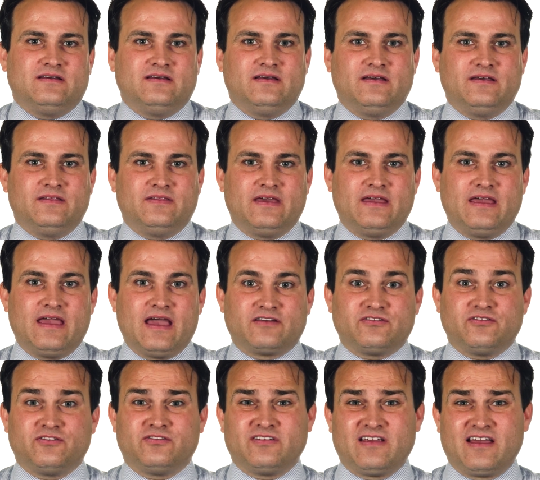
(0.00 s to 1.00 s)
Uh, they
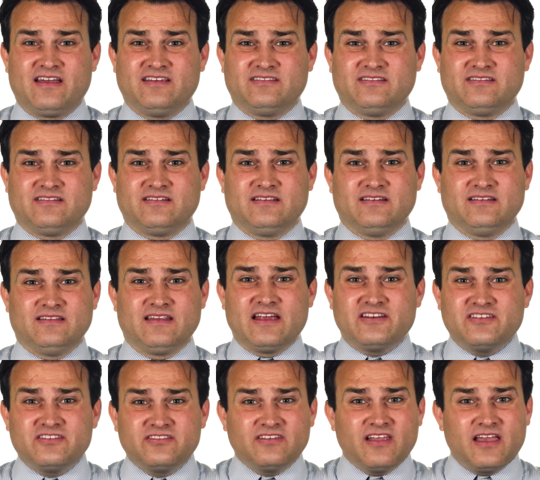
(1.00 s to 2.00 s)
exercise
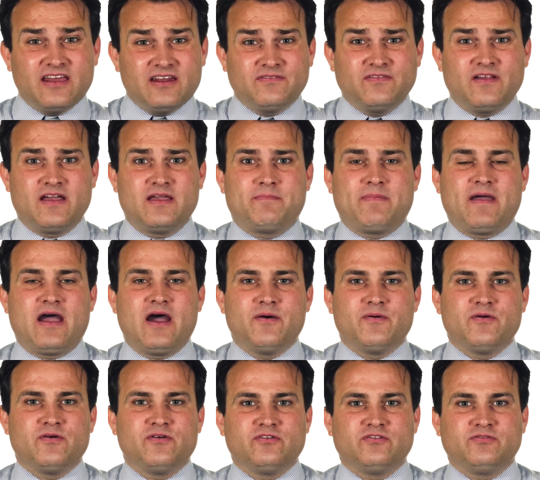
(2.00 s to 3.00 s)
legislative-like
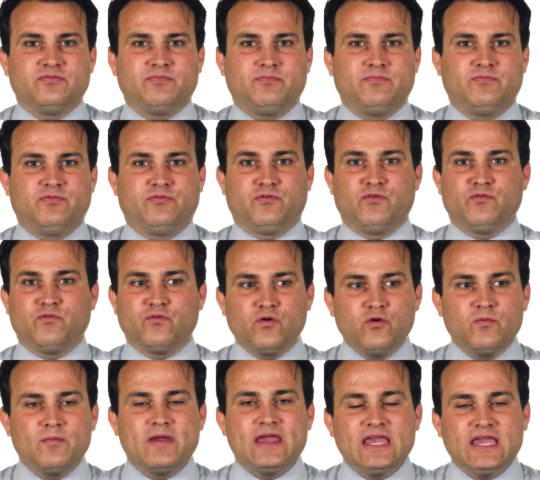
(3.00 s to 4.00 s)
powers through
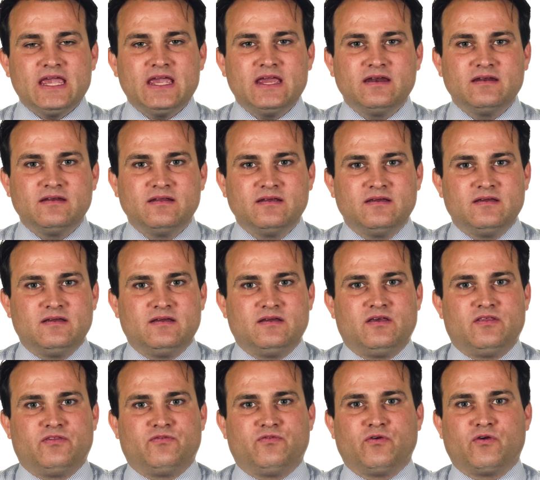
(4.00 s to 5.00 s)

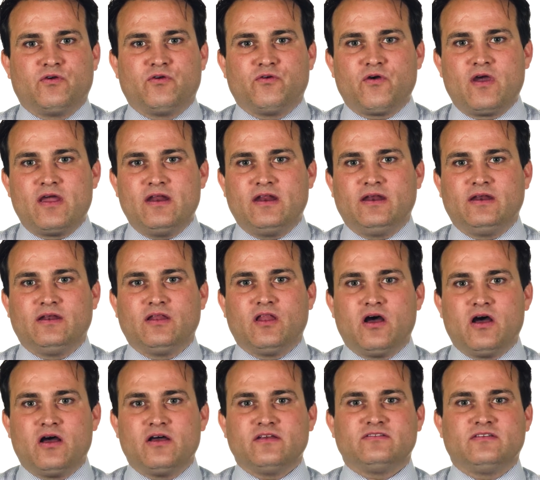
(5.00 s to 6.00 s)
rulemaking, through creating
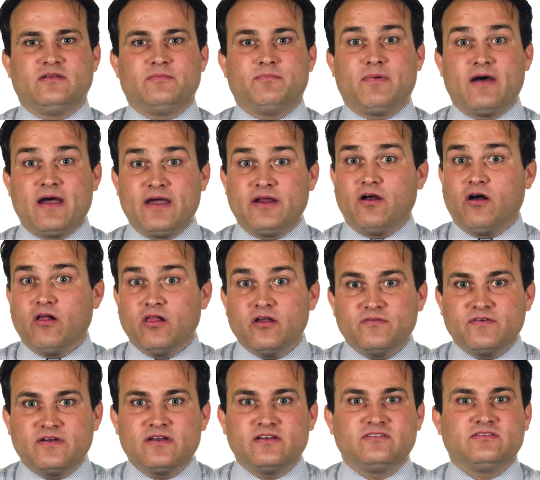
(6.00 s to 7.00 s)
laws that bind all
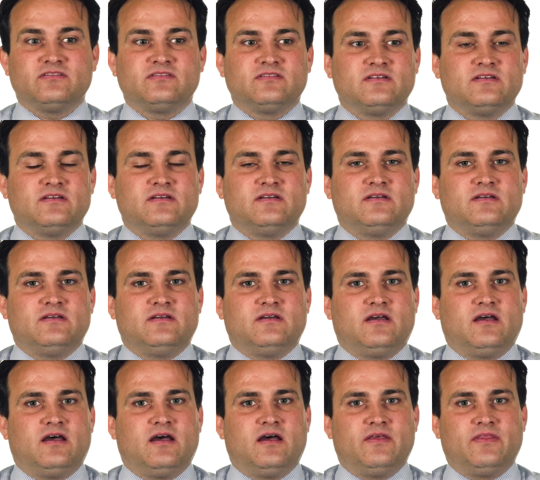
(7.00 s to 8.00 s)
of us.
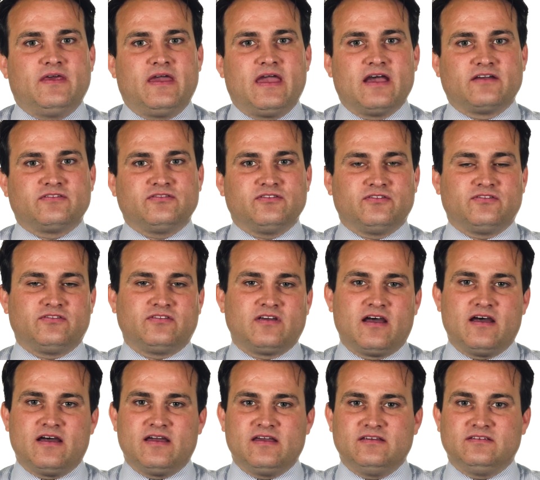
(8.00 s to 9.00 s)
Uh, they
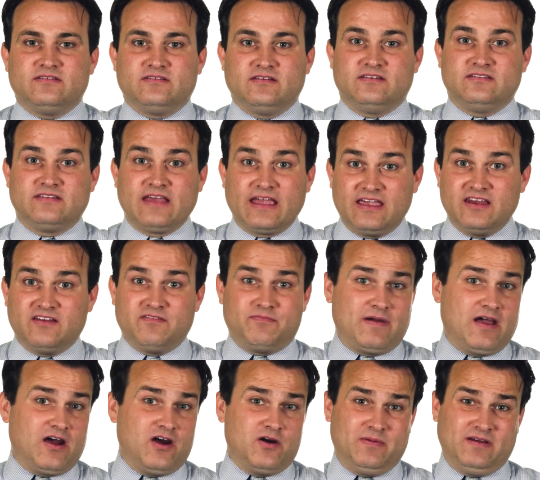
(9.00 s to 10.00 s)
exercise executive
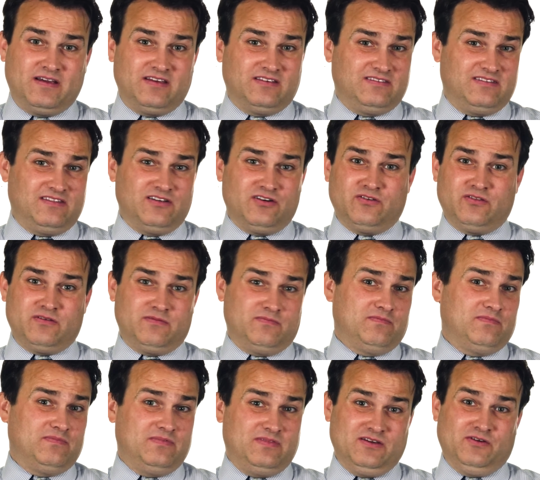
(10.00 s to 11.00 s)
power because they're the,
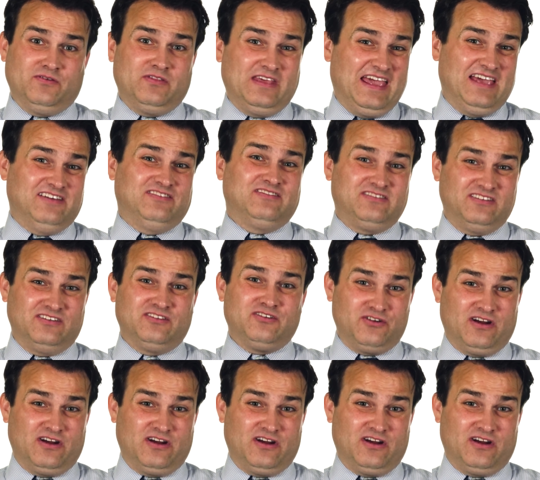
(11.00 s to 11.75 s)
they're the agencies